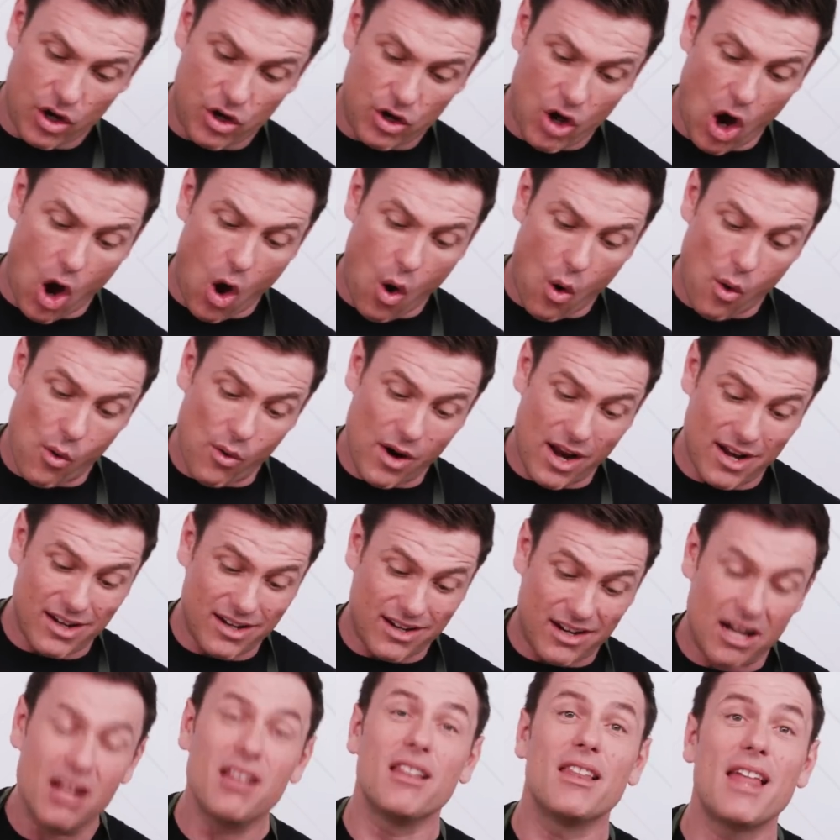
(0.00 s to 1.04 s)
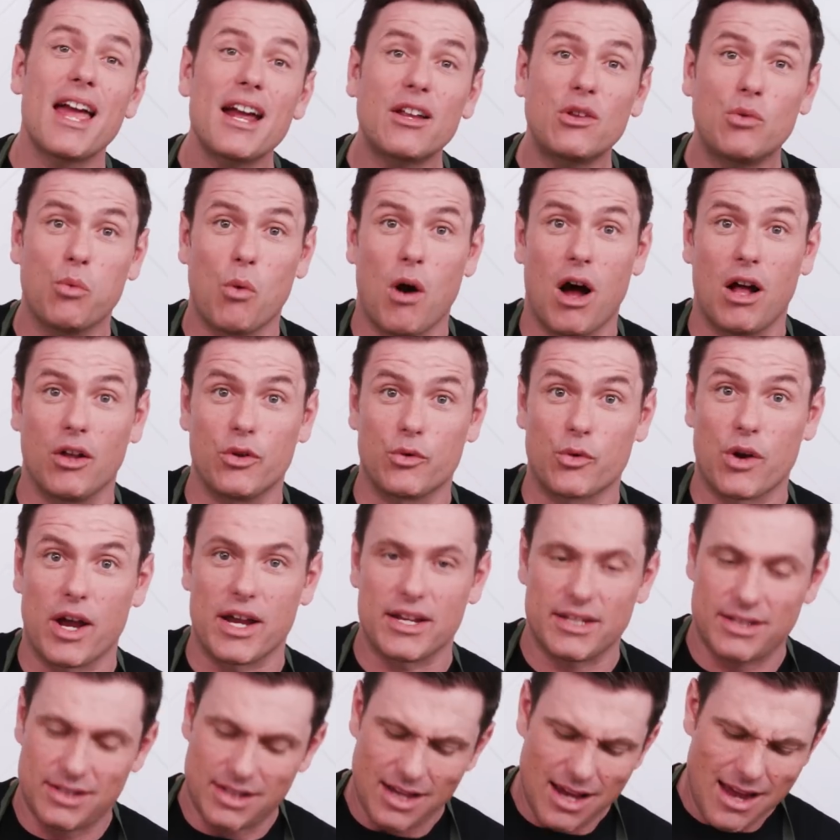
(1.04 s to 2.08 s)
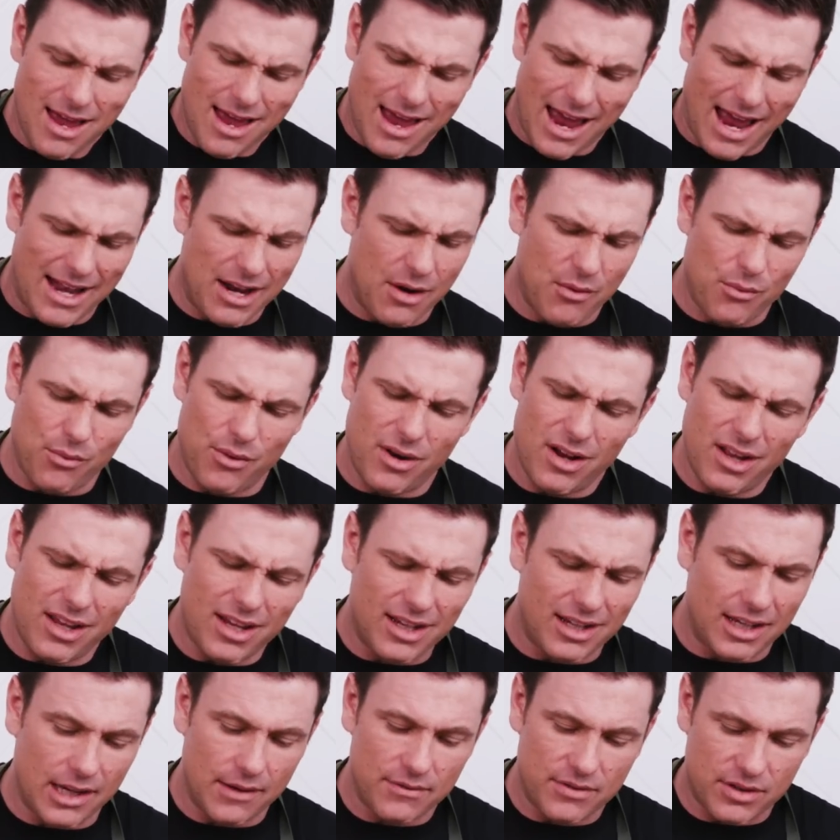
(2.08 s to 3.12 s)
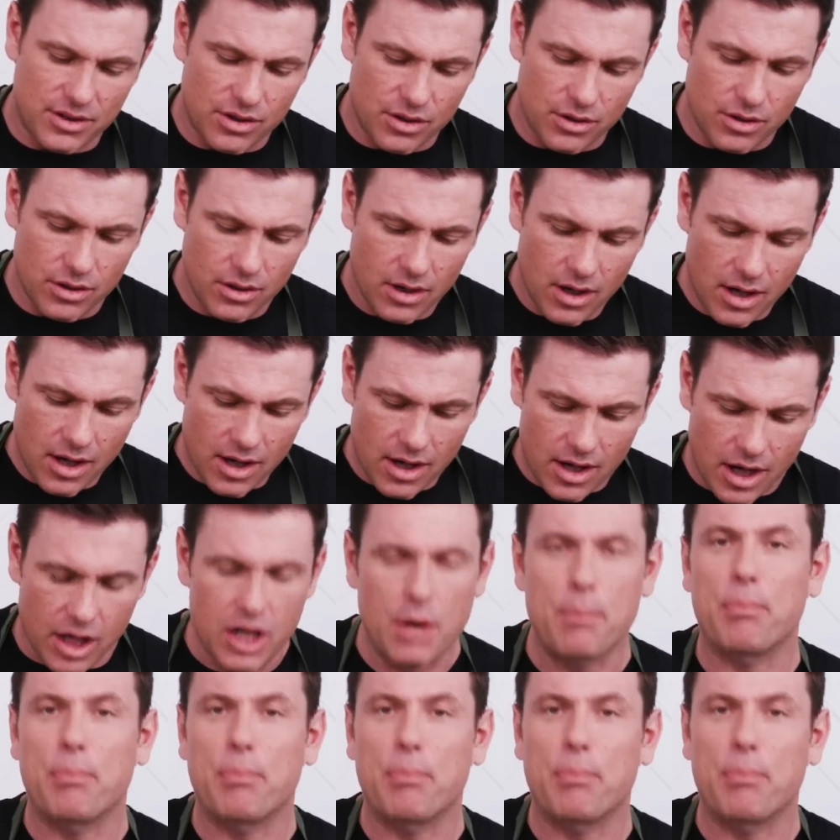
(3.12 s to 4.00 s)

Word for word: go and collect wild rice, and it really gives you an